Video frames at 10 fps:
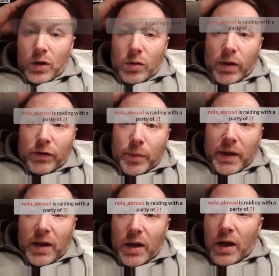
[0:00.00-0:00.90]
Well,
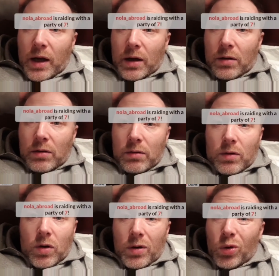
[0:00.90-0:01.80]
everybody,
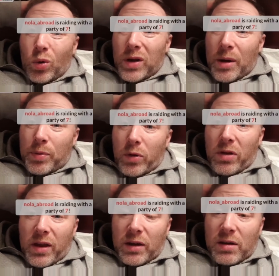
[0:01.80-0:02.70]
Nola
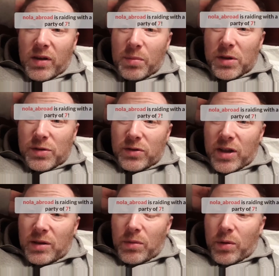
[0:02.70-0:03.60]
Abroad, thank you very much for
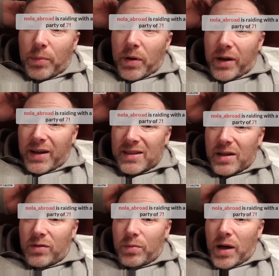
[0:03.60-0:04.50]
raiding me with Party of
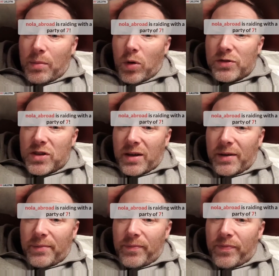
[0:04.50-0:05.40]
7, but I'm offski.
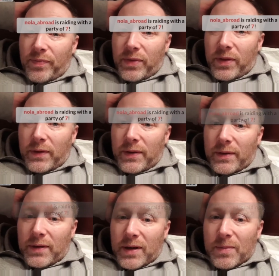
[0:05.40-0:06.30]

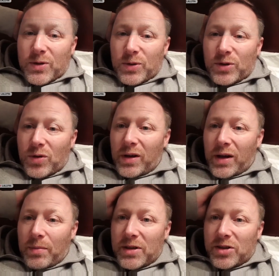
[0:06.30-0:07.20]
I'm so sorry
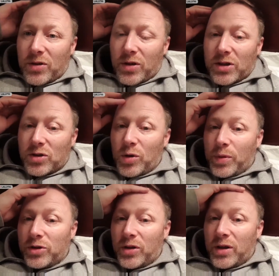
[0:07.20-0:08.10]
that I'm missing out on this
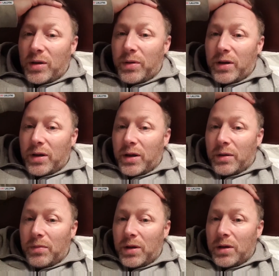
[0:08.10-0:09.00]
opportunity, but
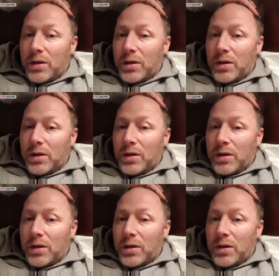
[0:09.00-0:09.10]
I'm